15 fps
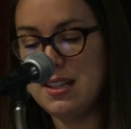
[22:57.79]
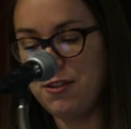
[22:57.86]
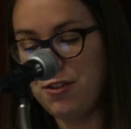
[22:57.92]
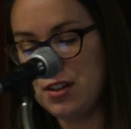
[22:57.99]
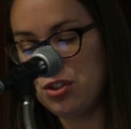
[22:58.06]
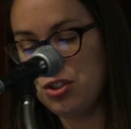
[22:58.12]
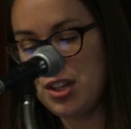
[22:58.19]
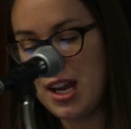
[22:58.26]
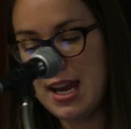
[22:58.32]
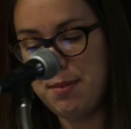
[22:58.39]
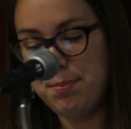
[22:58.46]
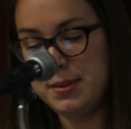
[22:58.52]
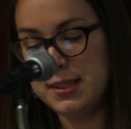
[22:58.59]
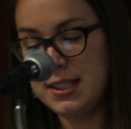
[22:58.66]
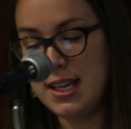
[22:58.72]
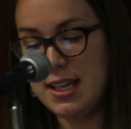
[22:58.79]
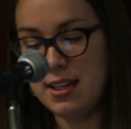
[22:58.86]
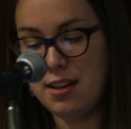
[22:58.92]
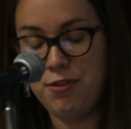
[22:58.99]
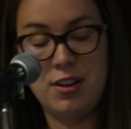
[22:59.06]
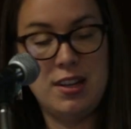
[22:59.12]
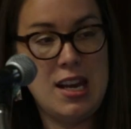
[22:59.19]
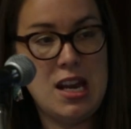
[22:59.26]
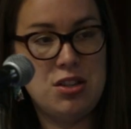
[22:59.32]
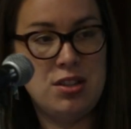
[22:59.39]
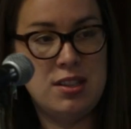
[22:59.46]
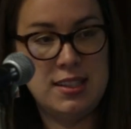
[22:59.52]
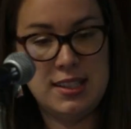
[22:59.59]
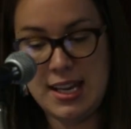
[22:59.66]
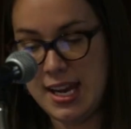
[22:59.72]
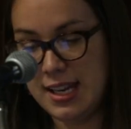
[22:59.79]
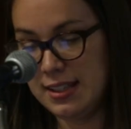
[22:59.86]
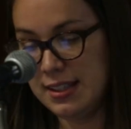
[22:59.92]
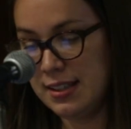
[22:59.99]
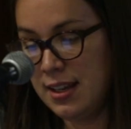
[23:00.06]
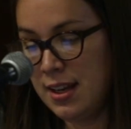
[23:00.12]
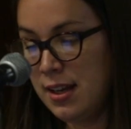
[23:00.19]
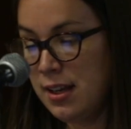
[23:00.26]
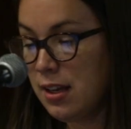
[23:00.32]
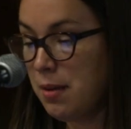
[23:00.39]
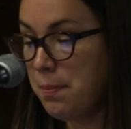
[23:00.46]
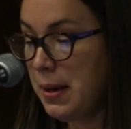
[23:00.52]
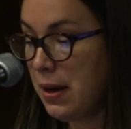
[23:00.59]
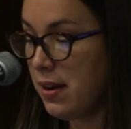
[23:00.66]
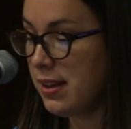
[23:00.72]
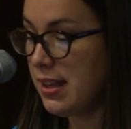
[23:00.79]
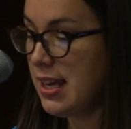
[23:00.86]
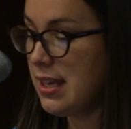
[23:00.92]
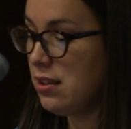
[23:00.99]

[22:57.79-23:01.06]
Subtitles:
different shapes in different nation states, comparing the